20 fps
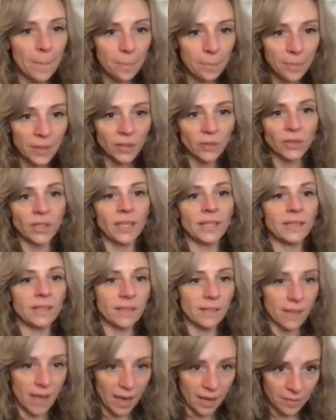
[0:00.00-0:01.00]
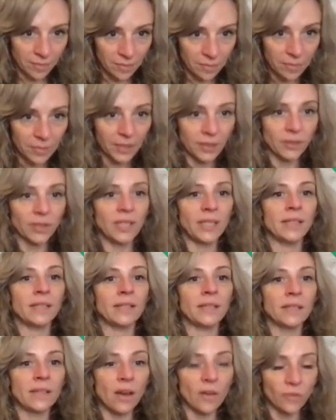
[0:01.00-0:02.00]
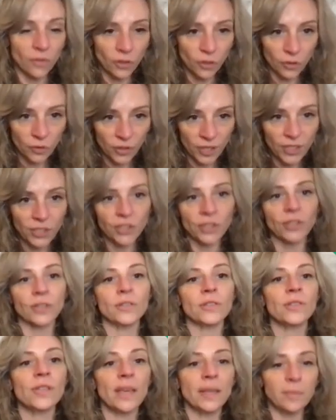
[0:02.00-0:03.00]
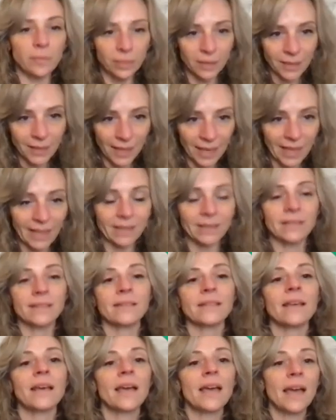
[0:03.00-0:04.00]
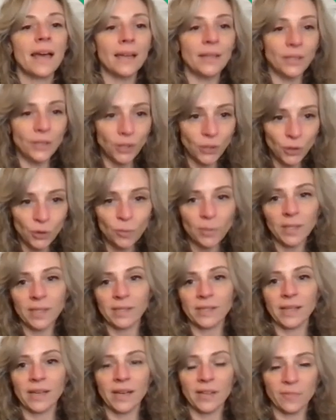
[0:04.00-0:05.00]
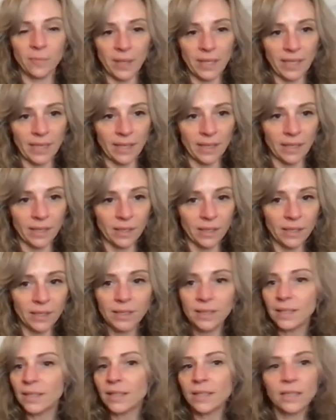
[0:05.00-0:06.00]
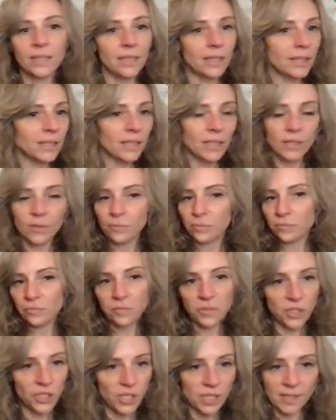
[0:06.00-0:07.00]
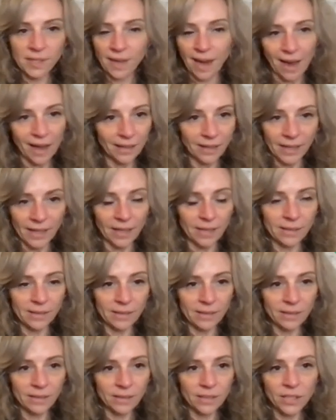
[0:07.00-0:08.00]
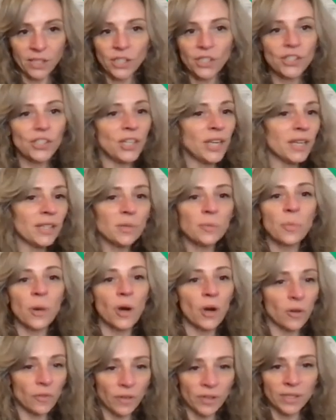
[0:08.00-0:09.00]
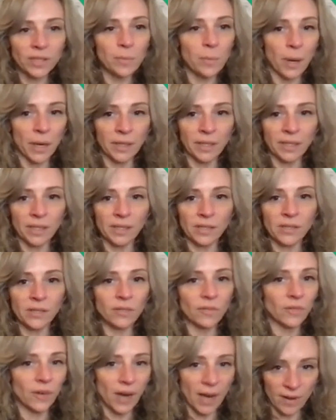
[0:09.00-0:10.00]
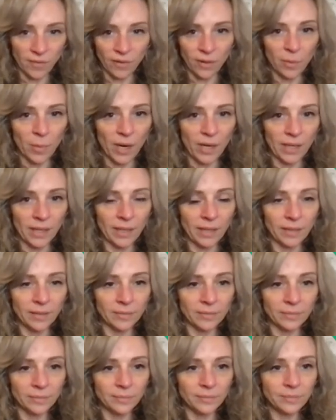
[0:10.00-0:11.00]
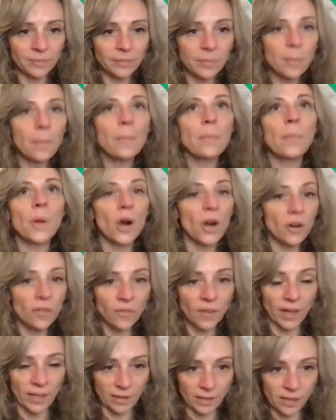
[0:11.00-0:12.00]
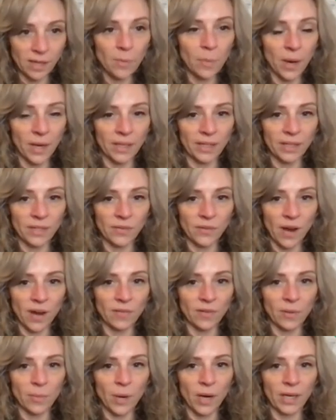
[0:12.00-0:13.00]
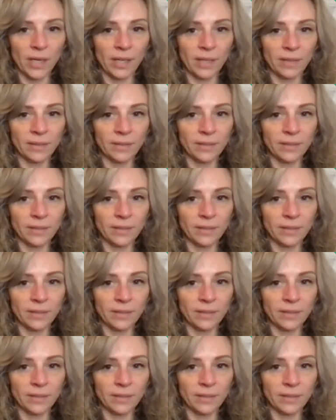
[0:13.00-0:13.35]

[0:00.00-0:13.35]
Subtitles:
billions and billions of creatures and plants and humans that have been here. She's got this. She has perfect abundance for everybody. Perfect abundance for everybody.